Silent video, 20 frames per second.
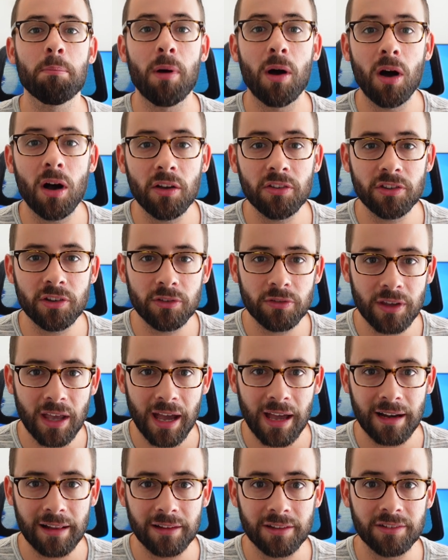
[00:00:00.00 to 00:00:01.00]
positive
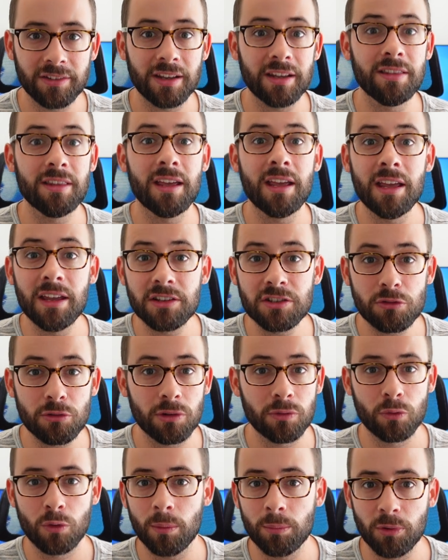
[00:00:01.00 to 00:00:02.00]
catalysts in the history
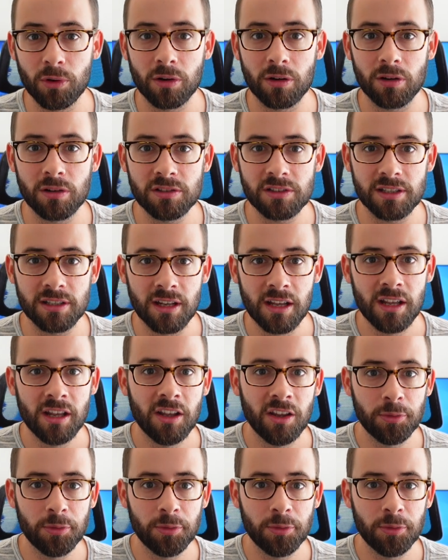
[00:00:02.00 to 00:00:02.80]
of cryptocurrency